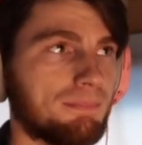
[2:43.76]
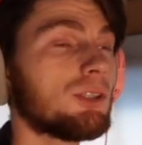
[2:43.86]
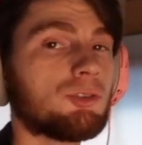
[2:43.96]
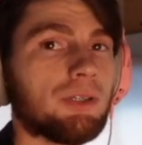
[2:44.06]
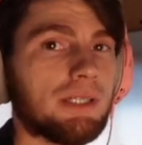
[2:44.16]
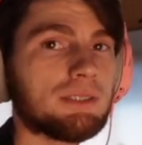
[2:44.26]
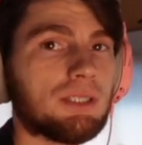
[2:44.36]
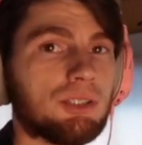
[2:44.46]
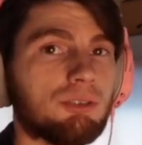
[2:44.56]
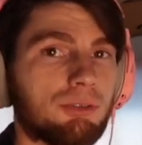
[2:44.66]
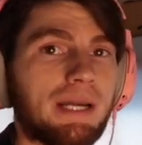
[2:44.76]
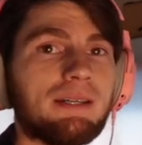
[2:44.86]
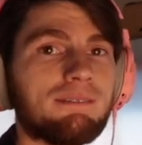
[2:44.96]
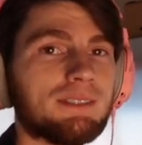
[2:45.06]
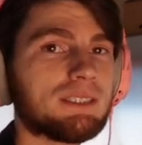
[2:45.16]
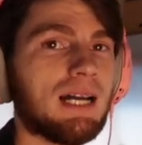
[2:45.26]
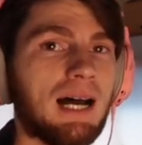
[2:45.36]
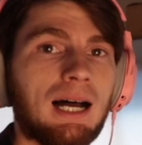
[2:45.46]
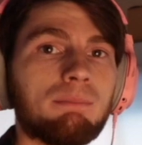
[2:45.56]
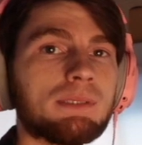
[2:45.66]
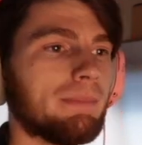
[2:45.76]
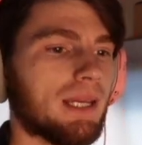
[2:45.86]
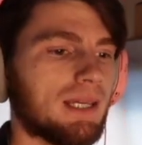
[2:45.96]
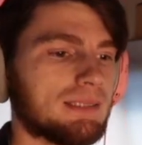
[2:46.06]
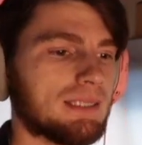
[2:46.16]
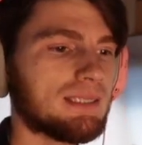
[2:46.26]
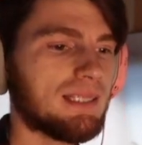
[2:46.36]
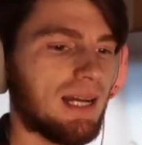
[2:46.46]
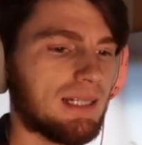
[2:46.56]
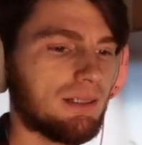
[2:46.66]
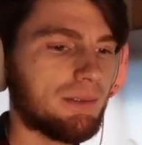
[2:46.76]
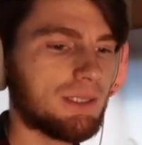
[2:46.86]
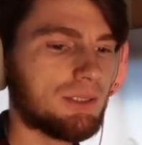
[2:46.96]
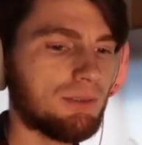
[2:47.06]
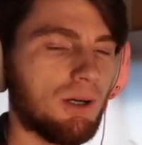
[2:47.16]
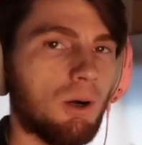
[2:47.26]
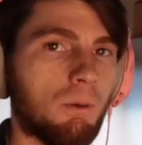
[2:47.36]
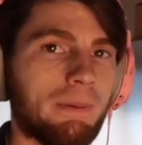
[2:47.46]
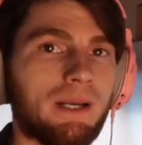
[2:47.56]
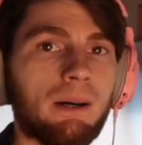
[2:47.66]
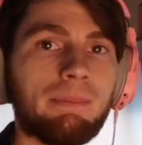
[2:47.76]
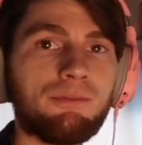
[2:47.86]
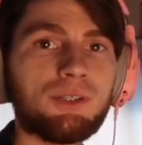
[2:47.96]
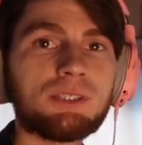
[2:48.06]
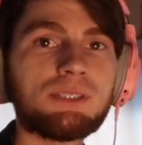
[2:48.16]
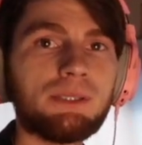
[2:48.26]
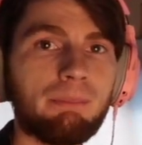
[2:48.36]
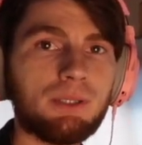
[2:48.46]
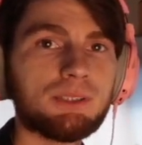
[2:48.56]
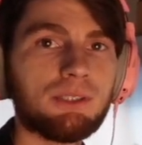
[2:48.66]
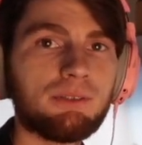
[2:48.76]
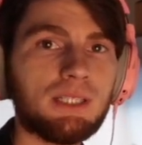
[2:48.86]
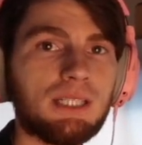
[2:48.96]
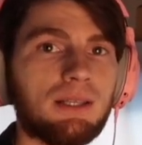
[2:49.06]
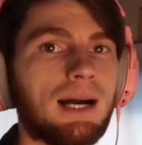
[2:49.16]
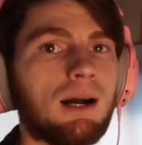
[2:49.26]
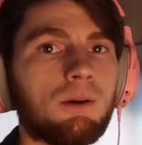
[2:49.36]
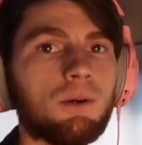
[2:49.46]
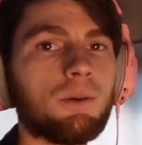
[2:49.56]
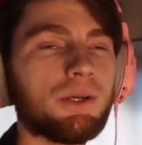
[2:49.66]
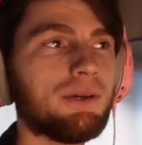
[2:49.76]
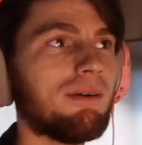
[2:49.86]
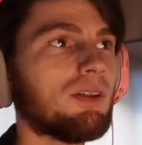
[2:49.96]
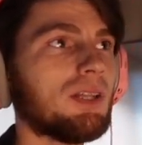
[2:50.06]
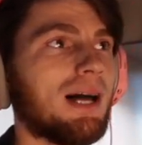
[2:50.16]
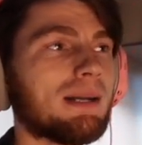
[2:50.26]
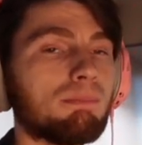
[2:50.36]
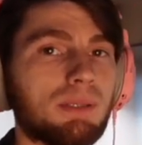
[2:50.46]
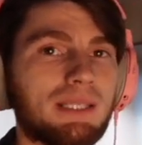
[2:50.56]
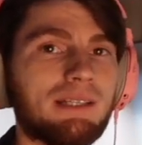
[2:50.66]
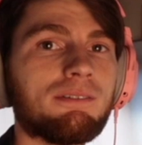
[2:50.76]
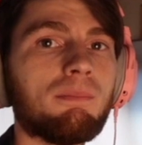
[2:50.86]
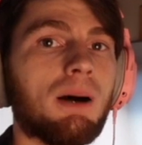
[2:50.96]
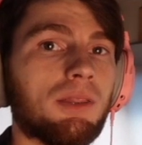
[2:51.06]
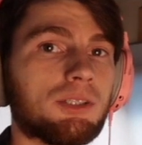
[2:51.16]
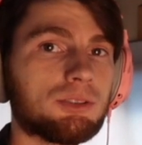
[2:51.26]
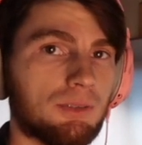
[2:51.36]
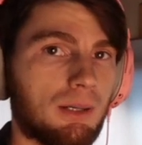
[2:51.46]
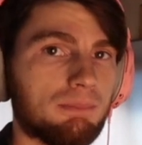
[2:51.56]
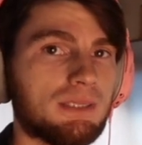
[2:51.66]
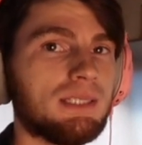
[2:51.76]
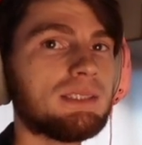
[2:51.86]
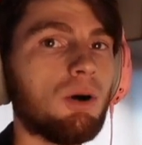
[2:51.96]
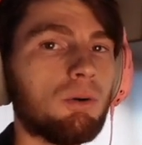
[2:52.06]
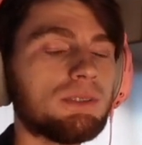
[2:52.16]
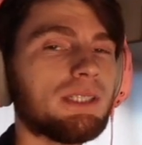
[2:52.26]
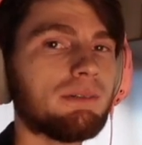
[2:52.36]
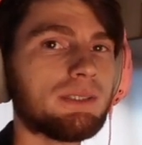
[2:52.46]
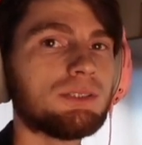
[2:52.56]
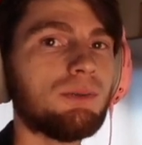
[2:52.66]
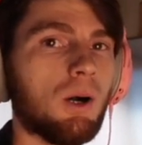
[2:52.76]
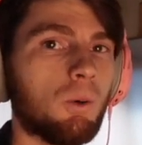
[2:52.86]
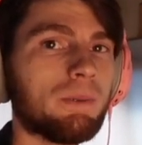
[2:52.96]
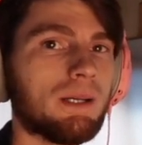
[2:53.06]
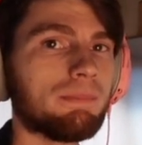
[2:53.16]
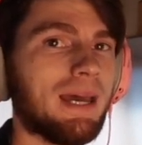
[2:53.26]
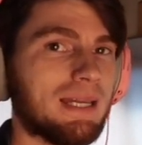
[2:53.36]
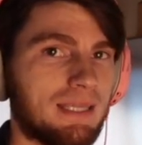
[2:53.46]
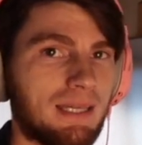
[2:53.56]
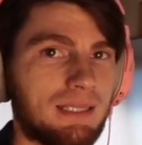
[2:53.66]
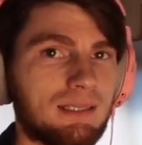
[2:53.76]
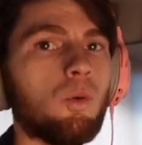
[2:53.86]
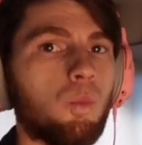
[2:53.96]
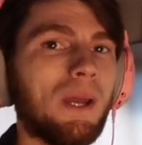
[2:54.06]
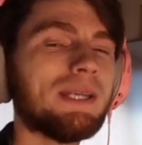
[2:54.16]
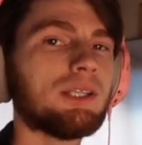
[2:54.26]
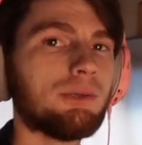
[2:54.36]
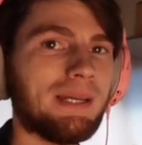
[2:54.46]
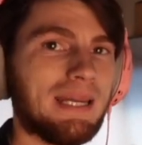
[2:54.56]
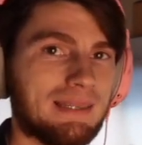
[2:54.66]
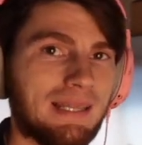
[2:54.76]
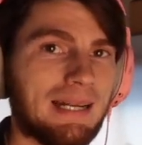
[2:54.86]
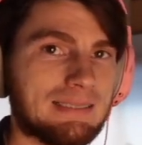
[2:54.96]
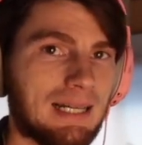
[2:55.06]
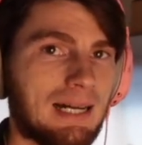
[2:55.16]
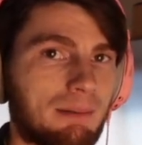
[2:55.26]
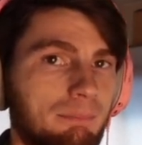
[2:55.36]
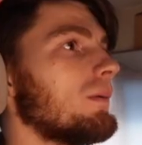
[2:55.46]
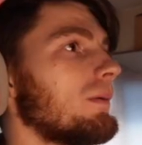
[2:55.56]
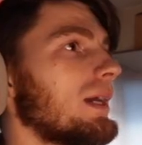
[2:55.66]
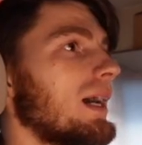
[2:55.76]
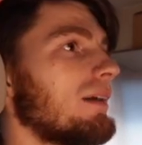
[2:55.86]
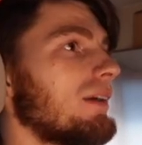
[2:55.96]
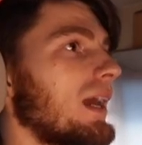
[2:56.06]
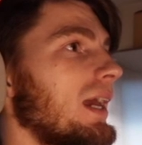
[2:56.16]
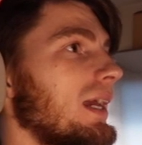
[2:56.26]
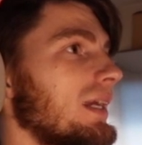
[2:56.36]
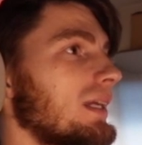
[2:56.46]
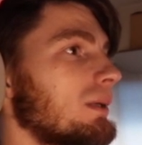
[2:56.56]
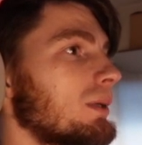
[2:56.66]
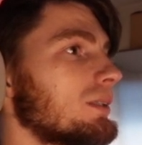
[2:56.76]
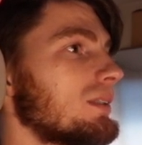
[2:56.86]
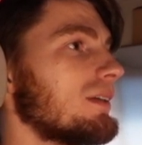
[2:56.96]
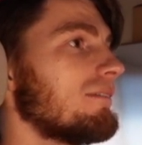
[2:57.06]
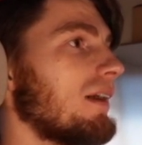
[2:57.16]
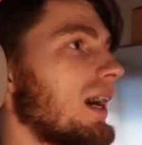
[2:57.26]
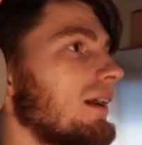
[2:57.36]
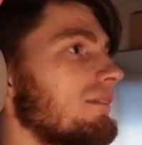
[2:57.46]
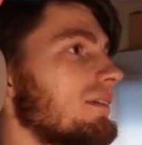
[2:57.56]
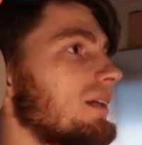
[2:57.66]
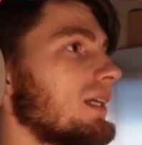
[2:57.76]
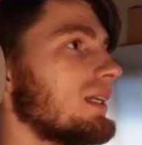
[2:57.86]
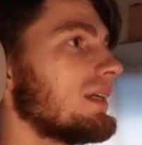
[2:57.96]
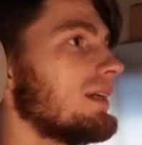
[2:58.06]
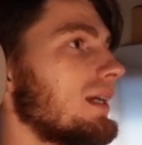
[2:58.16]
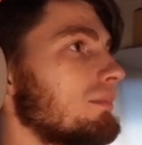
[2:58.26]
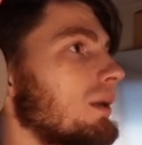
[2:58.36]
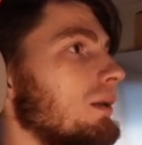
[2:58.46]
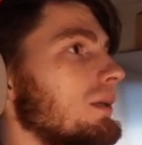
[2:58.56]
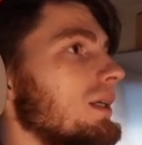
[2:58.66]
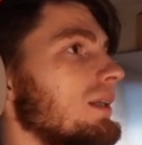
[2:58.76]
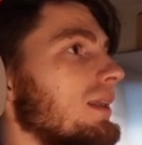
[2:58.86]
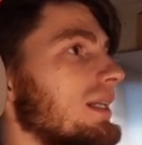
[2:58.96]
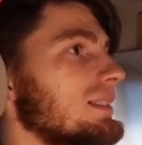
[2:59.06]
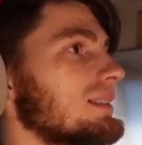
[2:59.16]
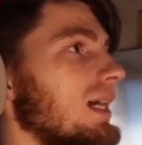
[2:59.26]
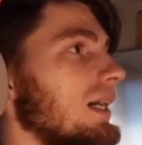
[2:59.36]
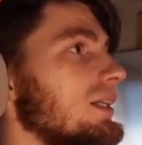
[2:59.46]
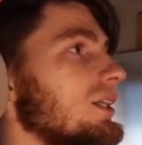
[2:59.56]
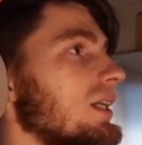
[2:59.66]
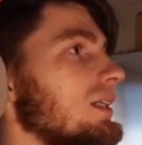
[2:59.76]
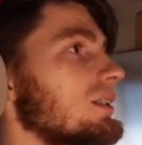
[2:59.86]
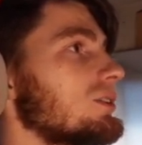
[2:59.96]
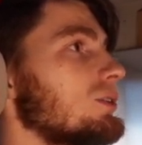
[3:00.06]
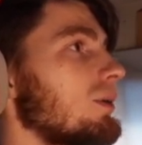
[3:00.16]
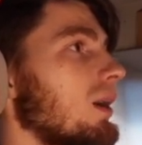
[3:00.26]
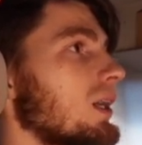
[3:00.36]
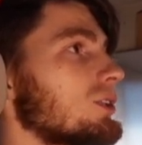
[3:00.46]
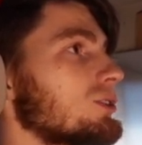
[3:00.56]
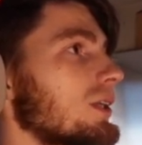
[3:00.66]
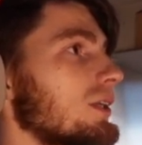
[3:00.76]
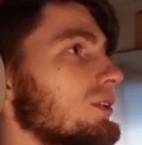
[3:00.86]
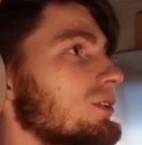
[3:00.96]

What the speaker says: So triggers are great for toms because it's not going to open up if your cymbals are really loud or you have a lot of bleed from other drums. It's only going to open up that gate when you hit that tom. We have a Emo D5 in gate mode that is sidechained to our trigger